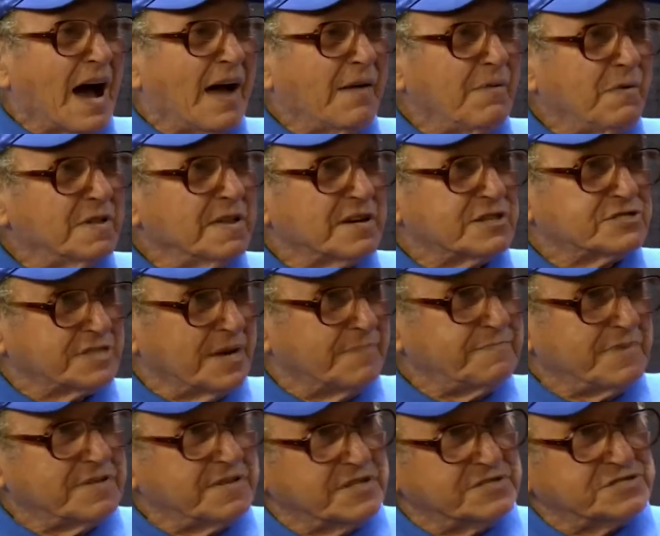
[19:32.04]
will accept
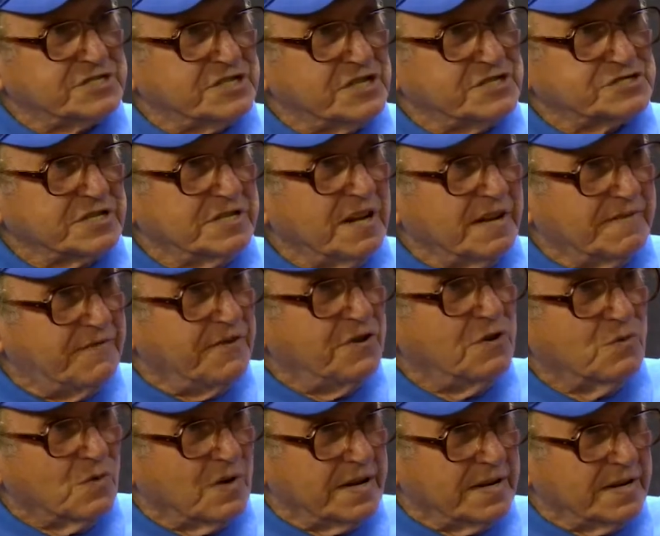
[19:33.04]
the decision if you
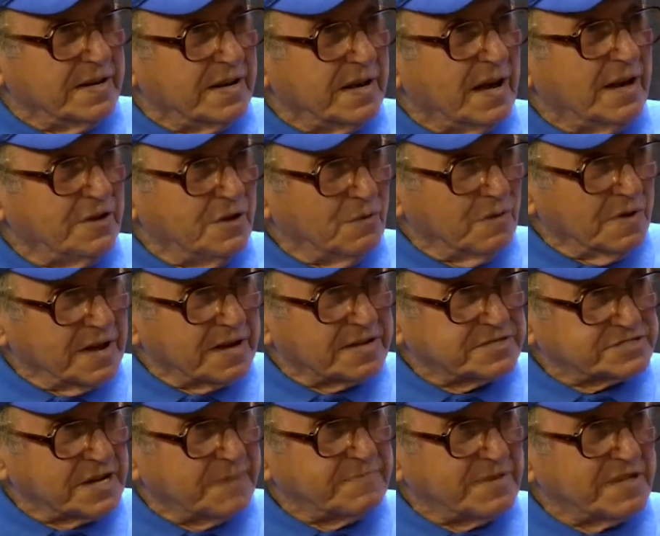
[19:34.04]
win, and you will
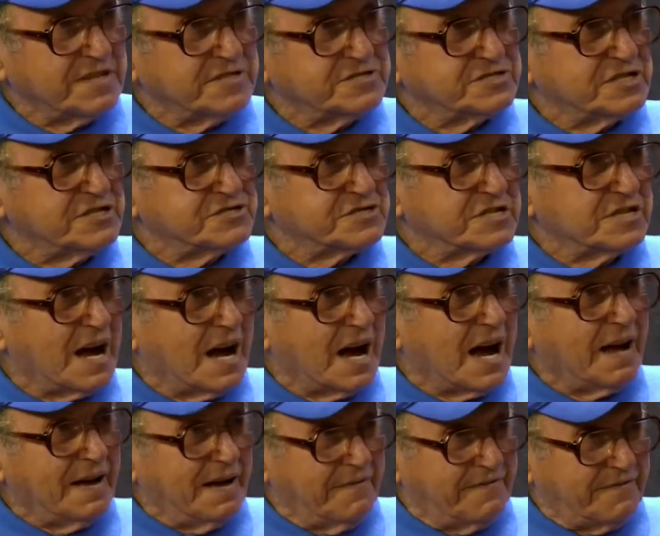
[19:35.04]
accept the decision
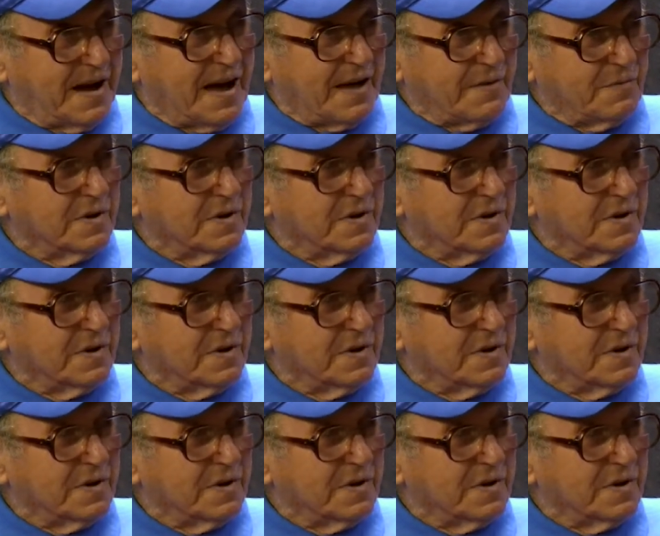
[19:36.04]
if I win.